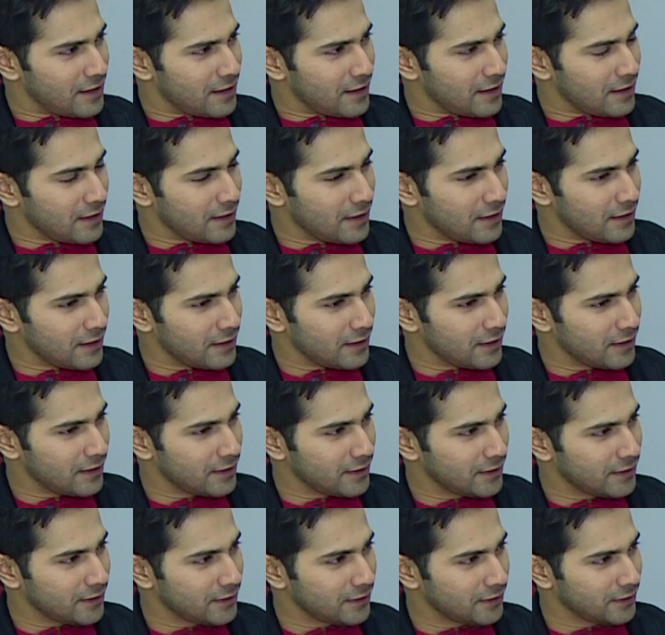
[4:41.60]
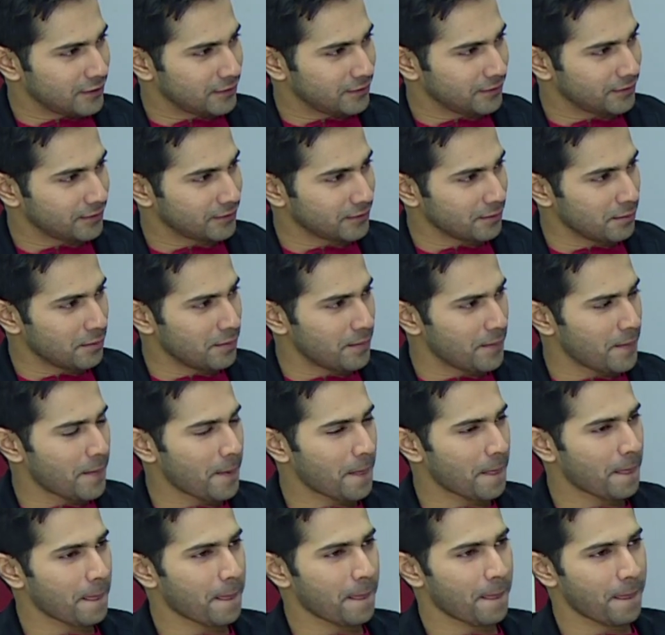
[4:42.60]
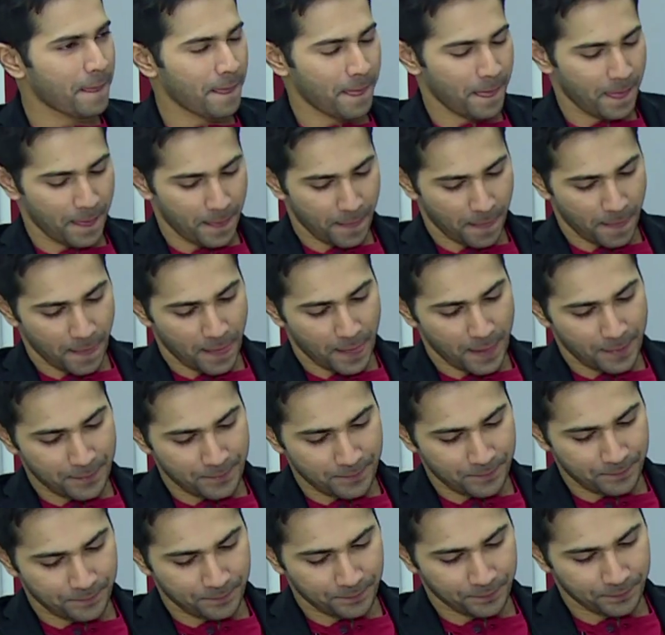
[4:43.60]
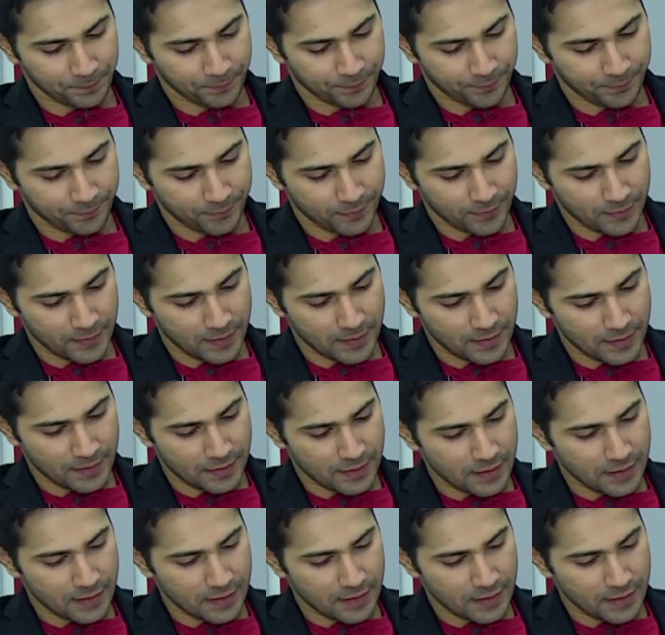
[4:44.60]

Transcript: (silent)